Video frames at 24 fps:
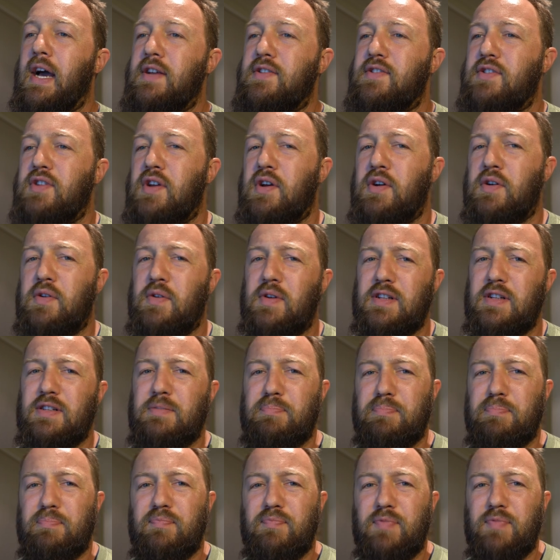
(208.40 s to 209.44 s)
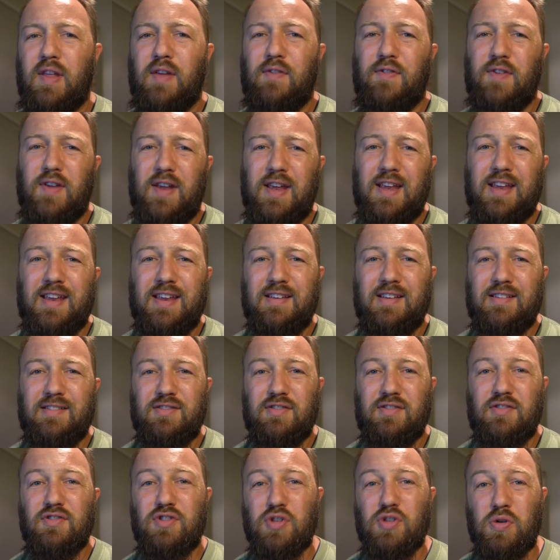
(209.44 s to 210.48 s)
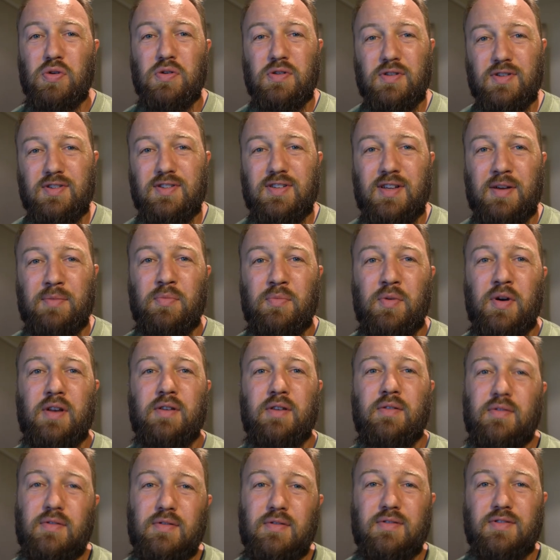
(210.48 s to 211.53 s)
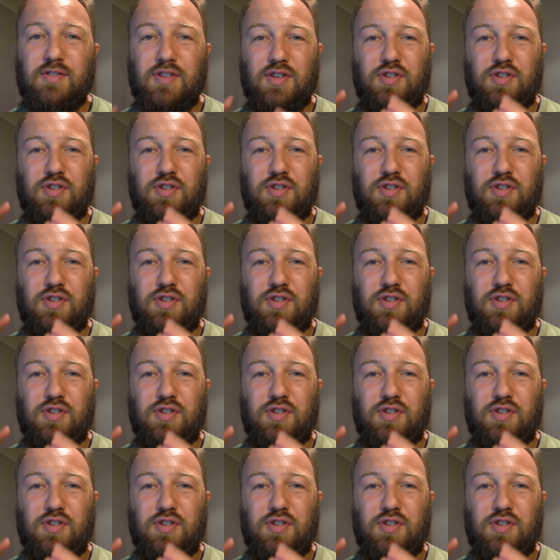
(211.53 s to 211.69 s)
So if you can talk to someone